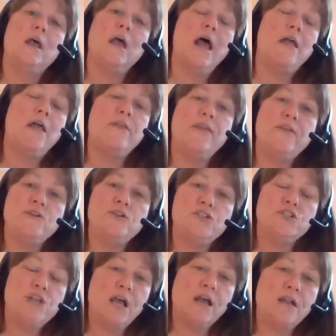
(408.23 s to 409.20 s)
And then there's a
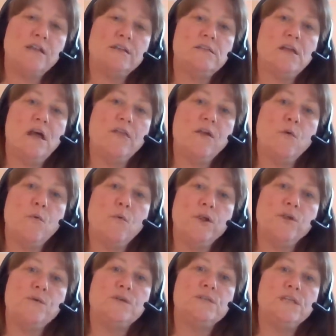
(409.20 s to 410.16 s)
checklist on there where
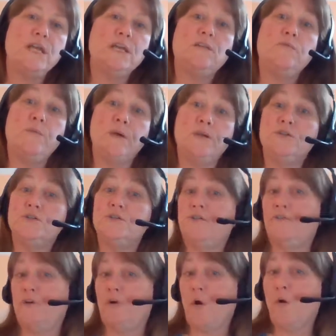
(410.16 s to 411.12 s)
you can take the pictures
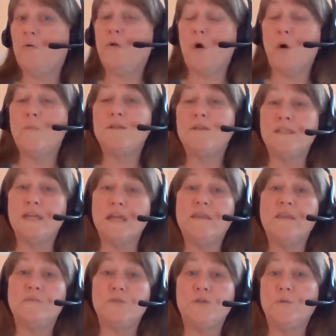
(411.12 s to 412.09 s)
of your own home and
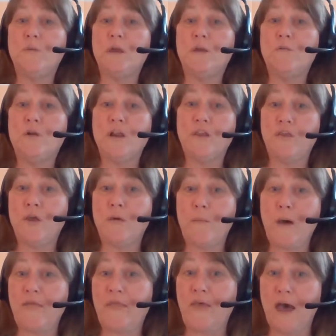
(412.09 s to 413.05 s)
send them to me. What do you think
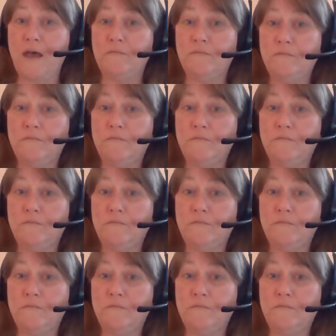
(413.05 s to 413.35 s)
about that?